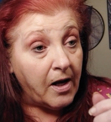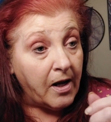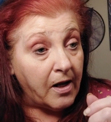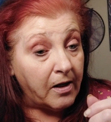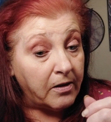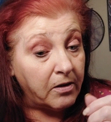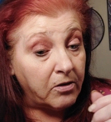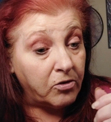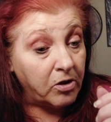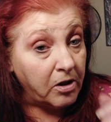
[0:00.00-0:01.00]
and
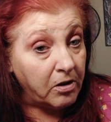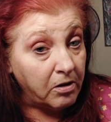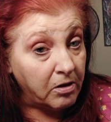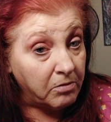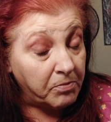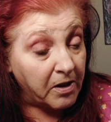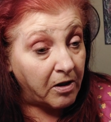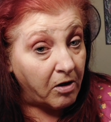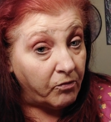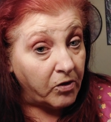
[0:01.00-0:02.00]
she has been
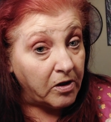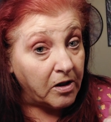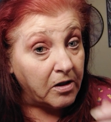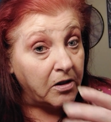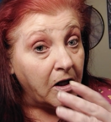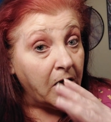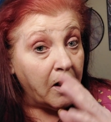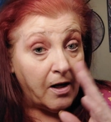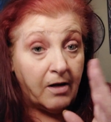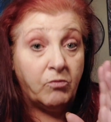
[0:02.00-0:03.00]
covering this
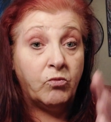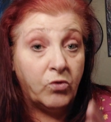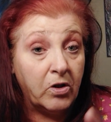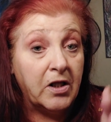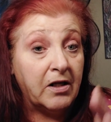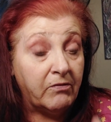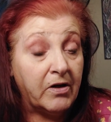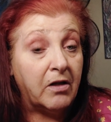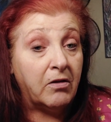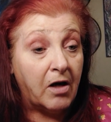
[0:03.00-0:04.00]
and really
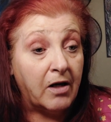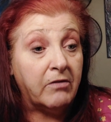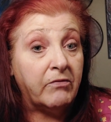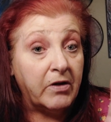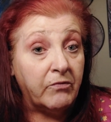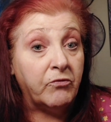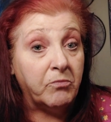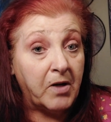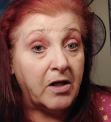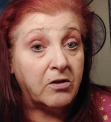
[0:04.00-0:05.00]
giving a lot of
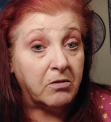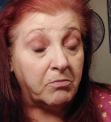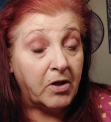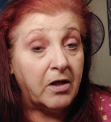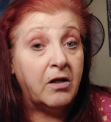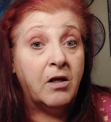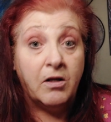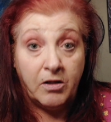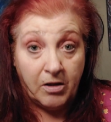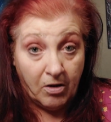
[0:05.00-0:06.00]
information. But
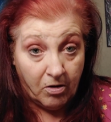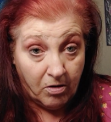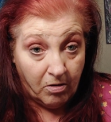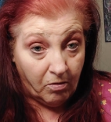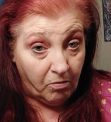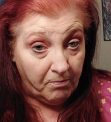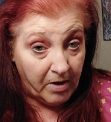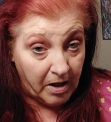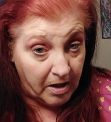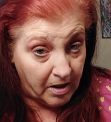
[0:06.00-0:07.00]
yo,
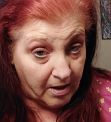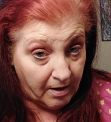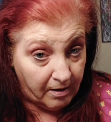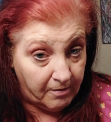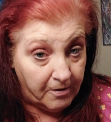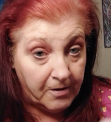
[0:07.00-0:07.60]
man.